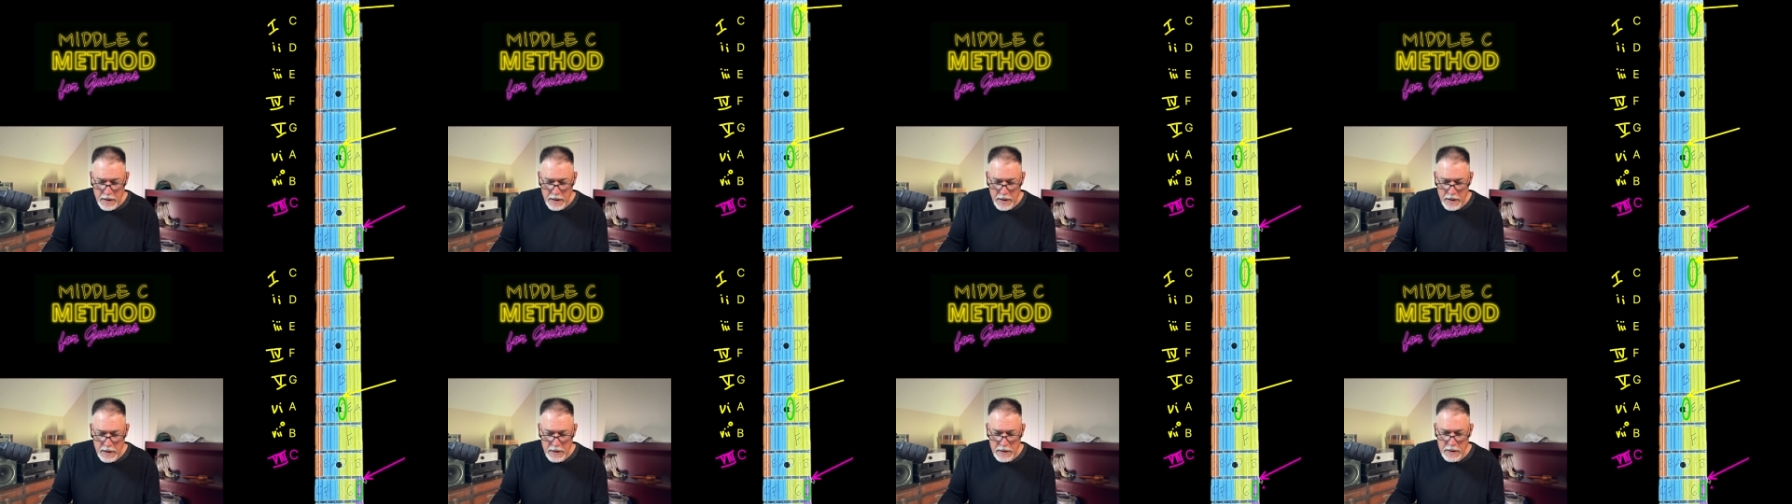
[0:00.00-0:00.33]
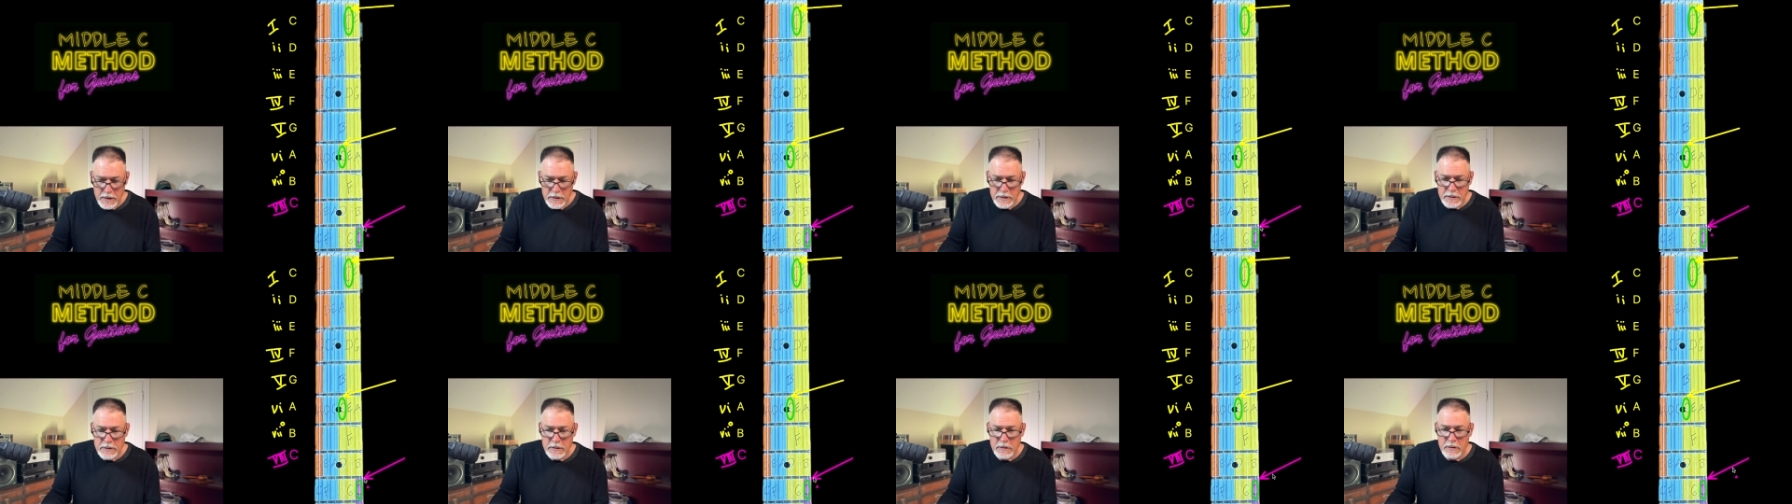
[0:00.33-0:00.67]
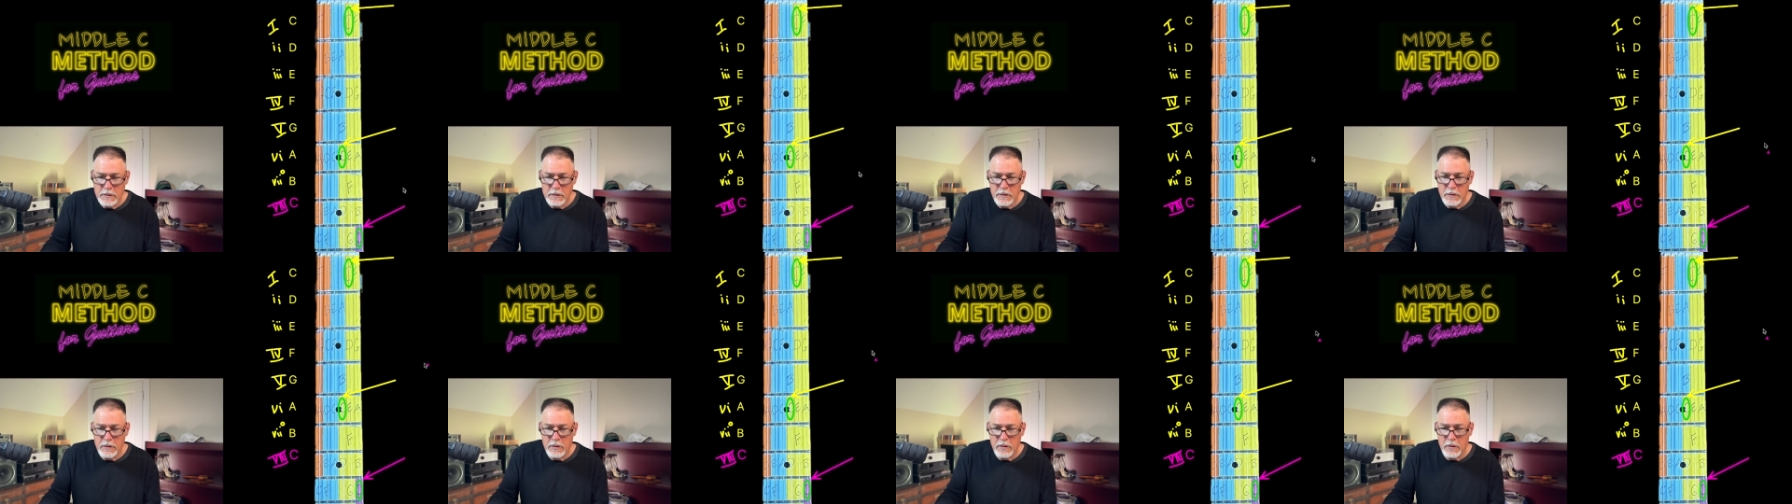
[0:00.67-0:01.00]
8
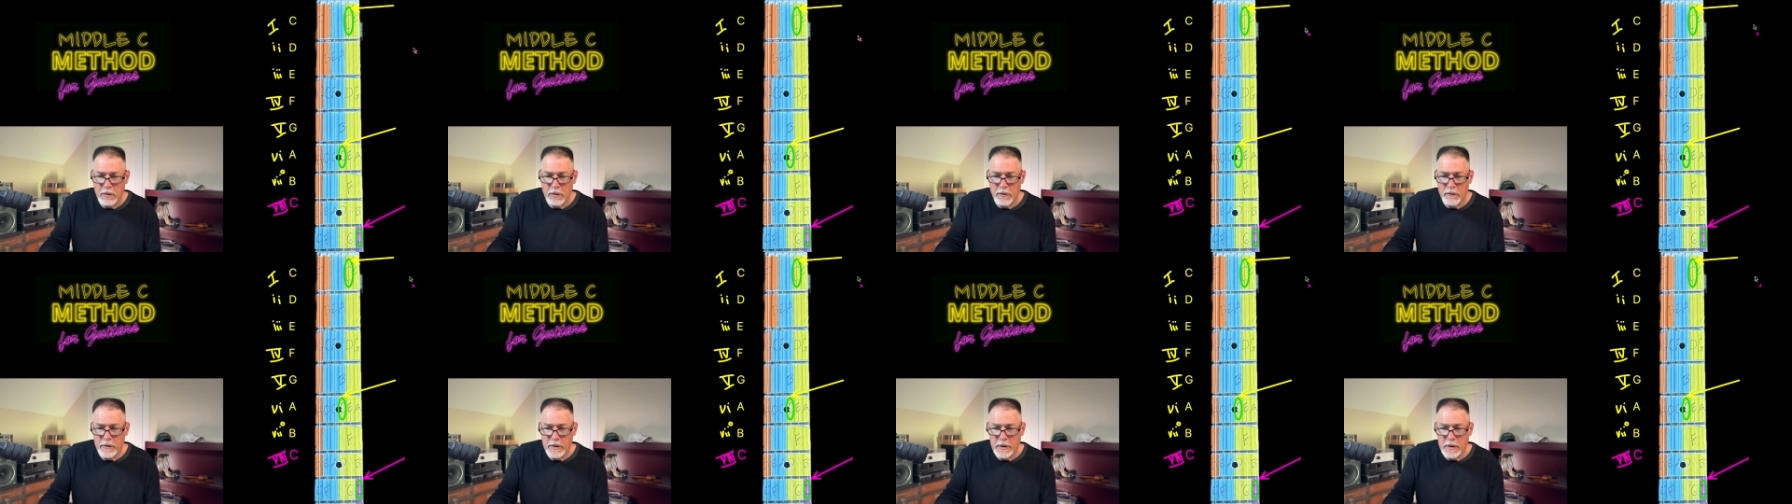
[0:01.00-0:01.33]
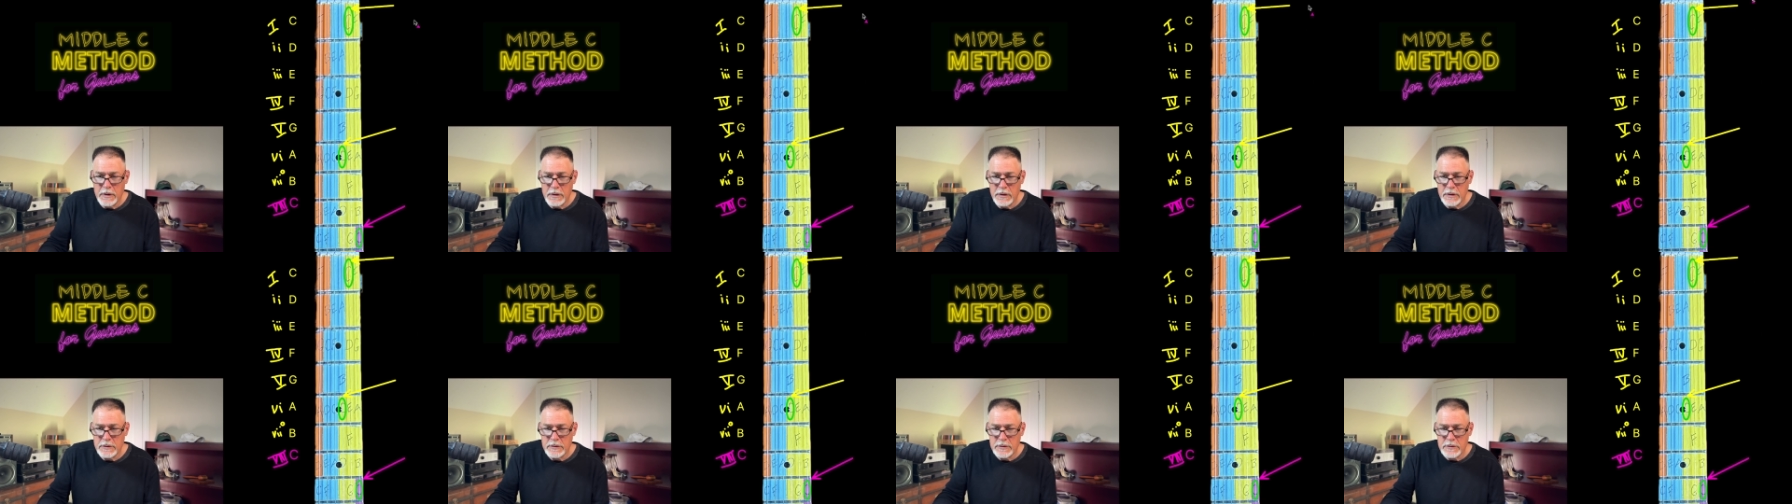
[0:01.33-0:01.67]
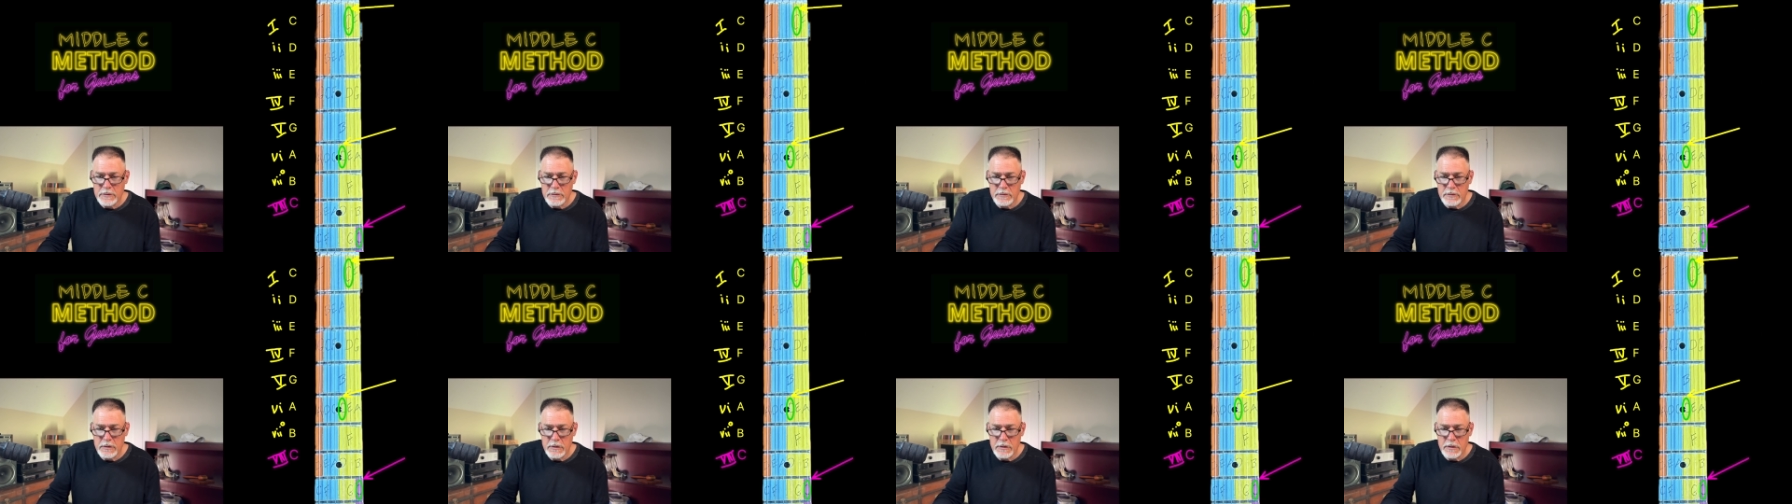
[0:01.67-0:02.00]
on the E
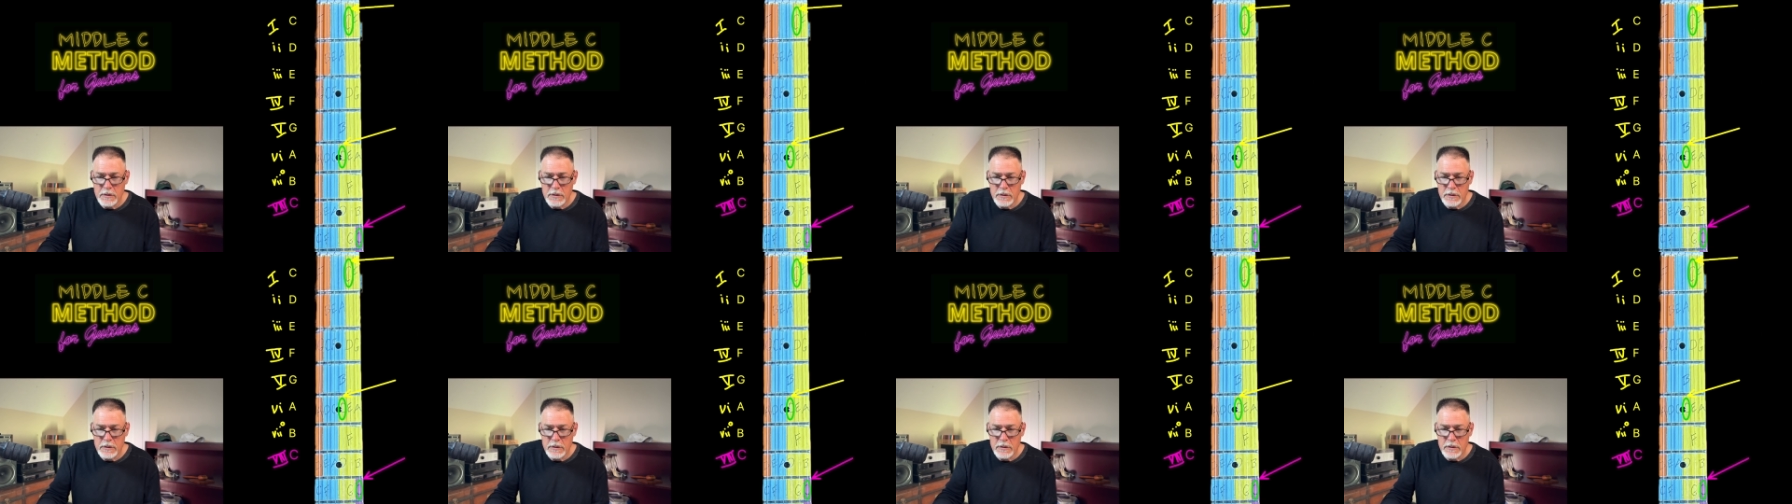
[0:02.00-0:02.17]
string.